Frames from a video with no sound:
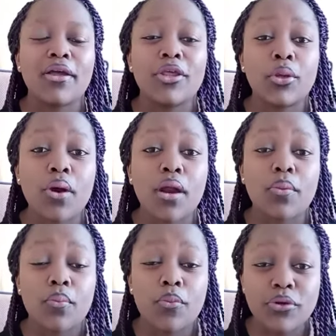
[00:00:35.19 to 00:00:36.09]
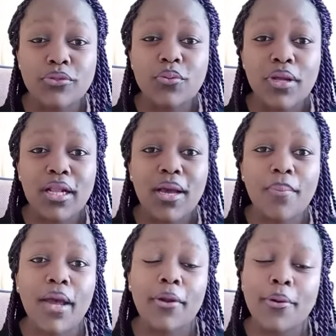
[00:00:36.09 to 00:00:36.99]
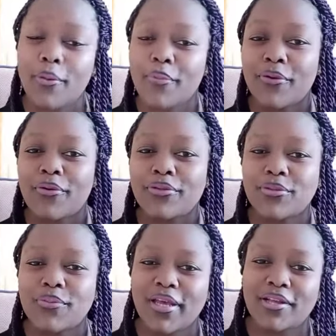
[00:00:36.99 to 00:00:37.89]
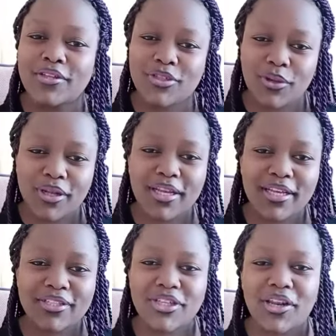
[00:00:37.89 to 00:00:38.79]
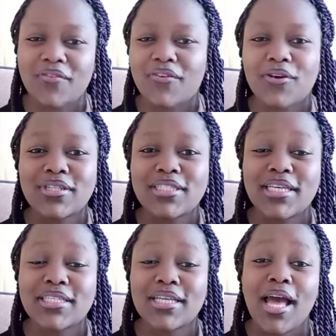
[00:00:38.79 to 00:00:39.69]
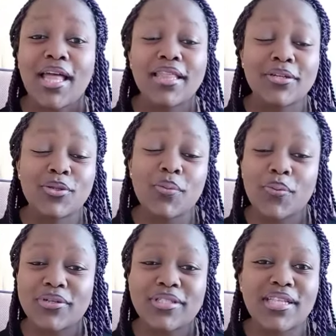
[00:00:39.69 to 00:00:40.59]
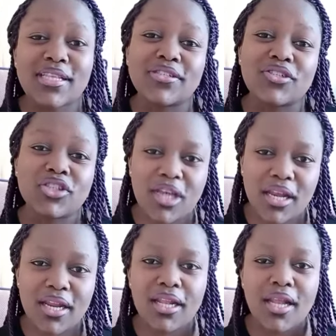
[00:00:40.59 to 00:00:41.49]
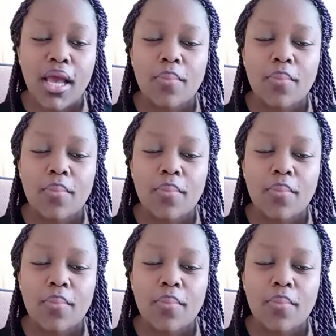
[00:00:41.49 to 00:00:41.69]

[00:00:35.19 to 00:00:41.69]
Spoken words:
you are most welcome and hope you're going to be enjoying each and every content that we post in this channel